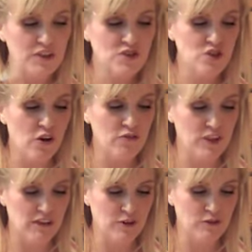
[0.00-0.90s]
So
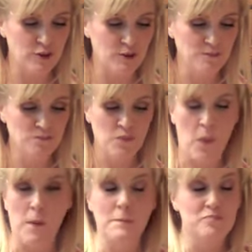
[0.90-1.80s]
flavorful.
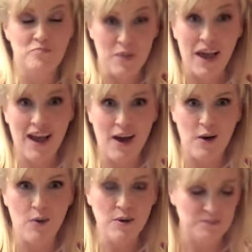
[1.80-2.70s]

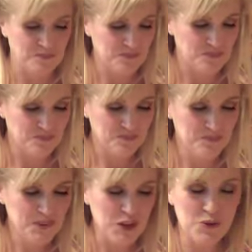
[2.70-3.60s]
Pow!
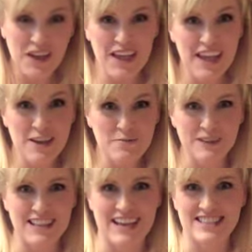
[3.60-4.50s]
You get hit
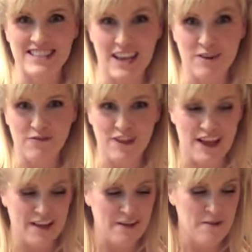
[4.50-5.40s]
with that Santa
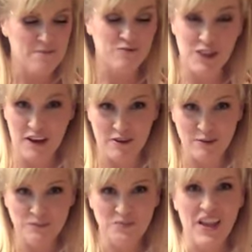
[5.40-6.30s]
Fe
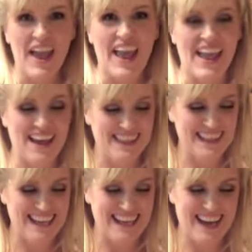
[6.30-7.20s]
flavor and
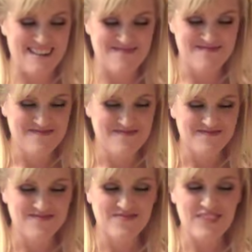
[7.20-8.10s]
the
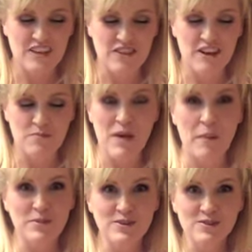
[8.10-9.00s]

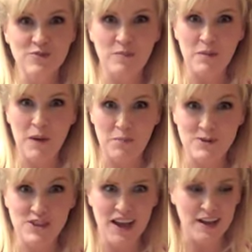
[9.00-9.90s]
peppers from the pepper
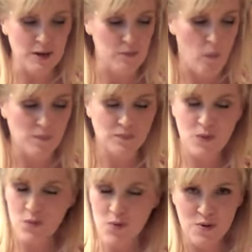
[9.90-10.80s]
jack.
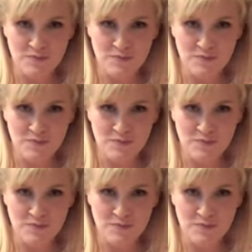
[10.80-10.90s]
Woo!